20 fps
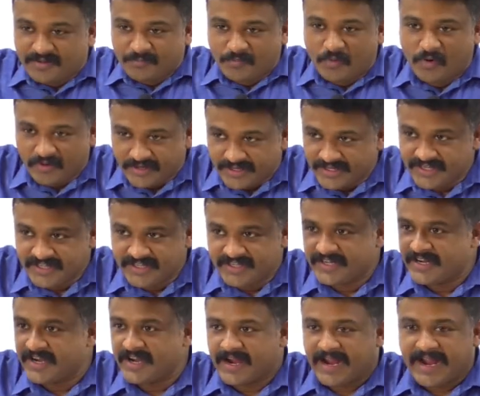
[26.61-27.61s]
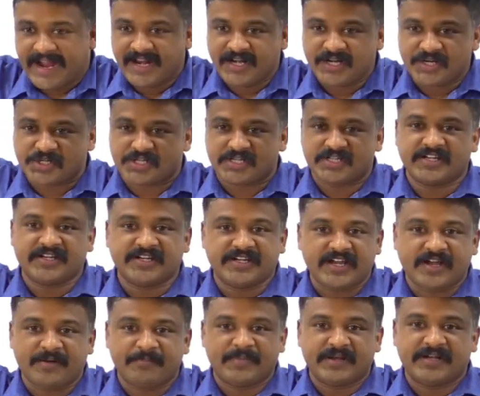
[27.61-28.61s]
modern India, ancient
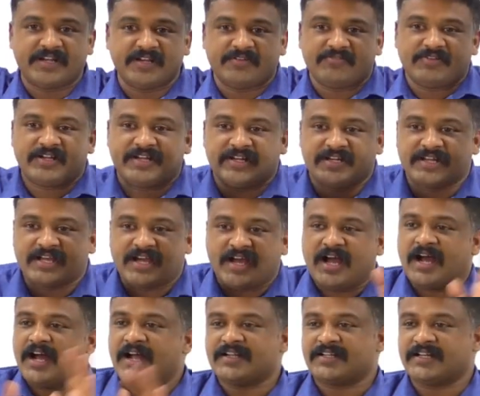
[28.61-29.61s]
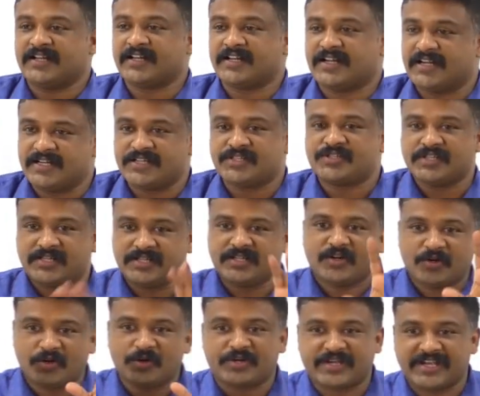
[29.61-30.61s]
India, medieval India, art and culture,
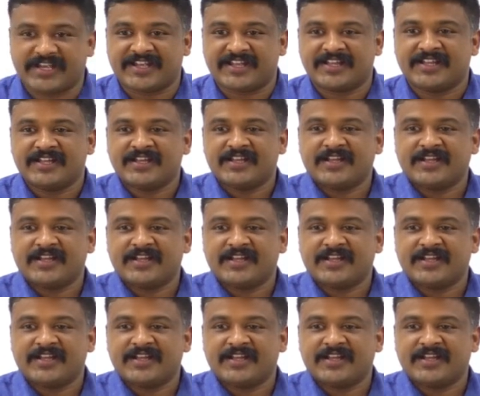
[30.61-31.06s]
okay.